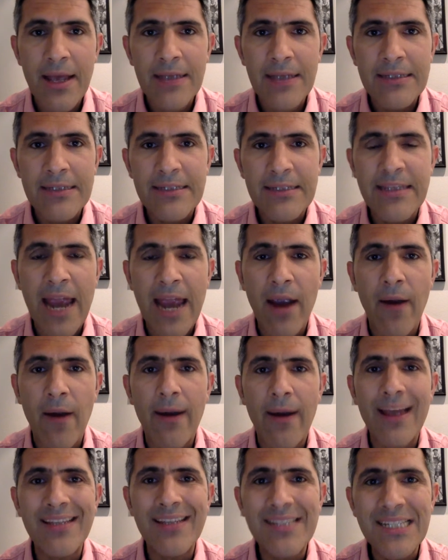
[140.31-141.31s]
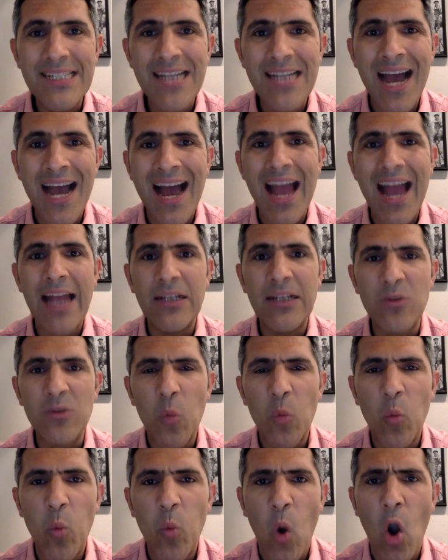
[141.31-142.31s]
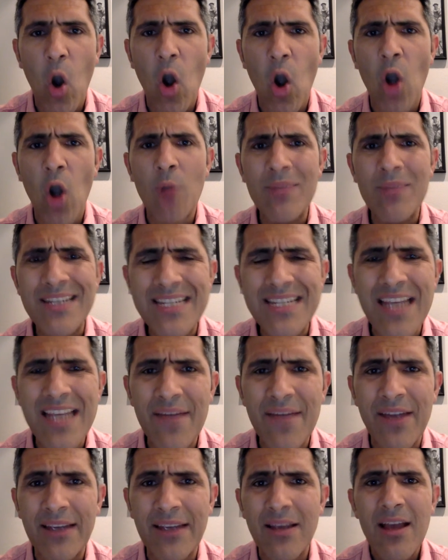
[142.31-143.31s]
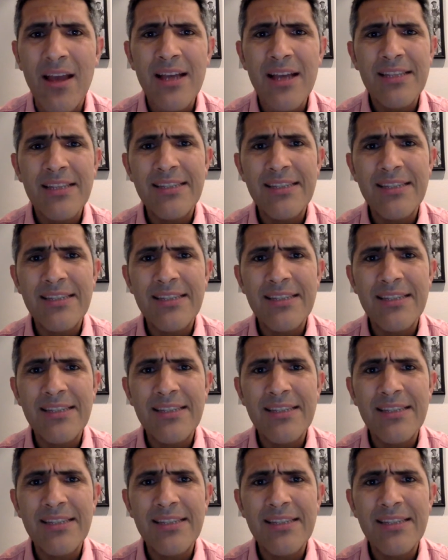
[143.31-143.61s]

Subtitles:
Sarah is kind, warm, giving.